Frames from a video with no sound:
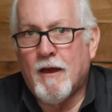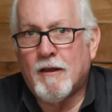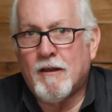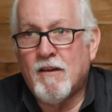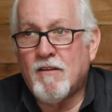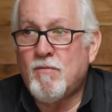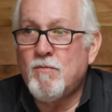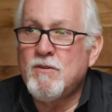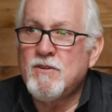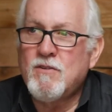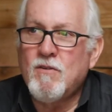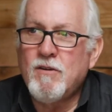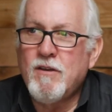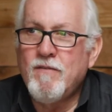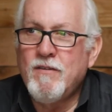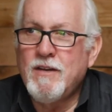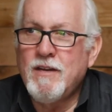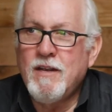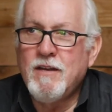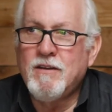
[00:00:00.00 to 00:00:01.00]
Customers don't
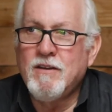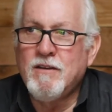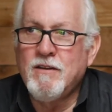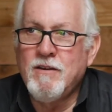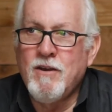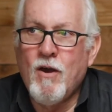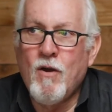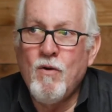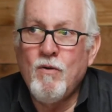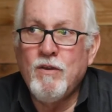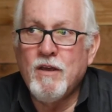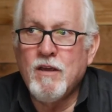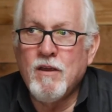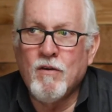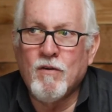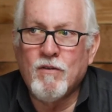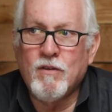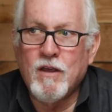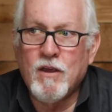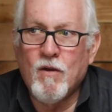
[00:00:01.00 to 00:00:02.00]
even need to know that
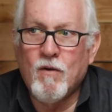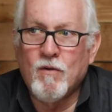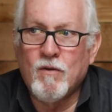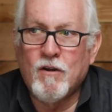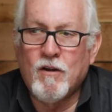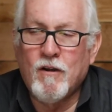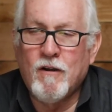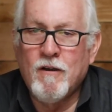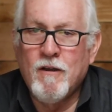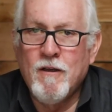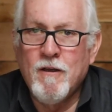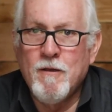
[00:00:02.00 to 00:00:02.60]
you're the owner.